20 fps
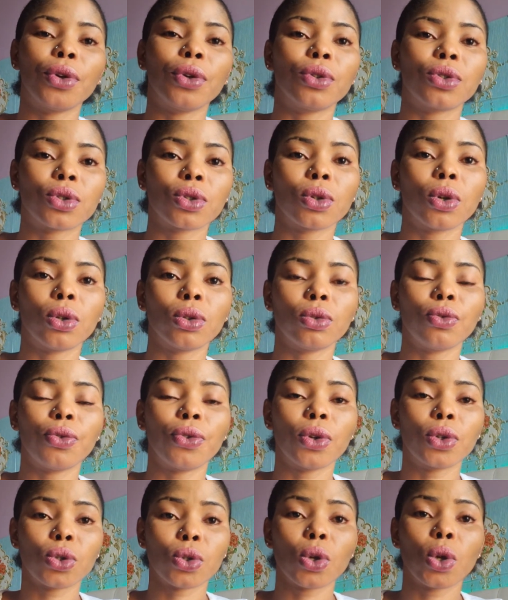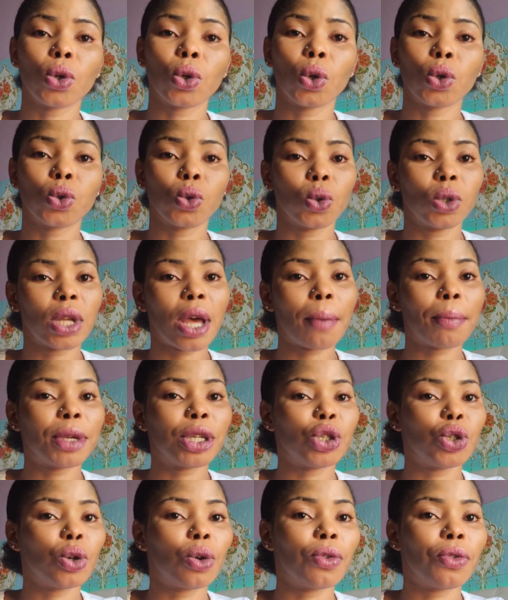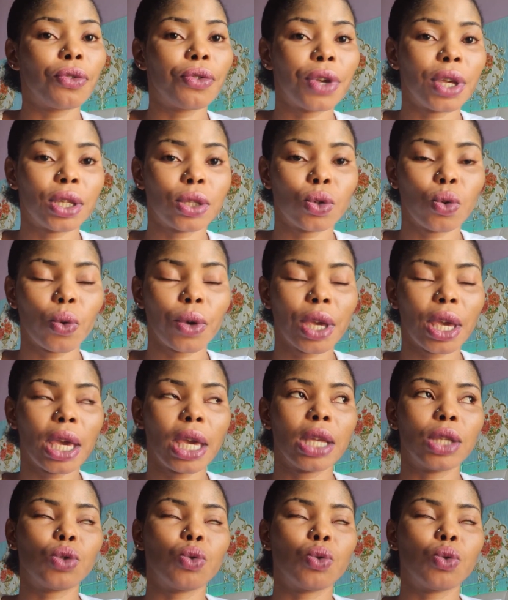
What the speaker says: sun not to damage your face, okay?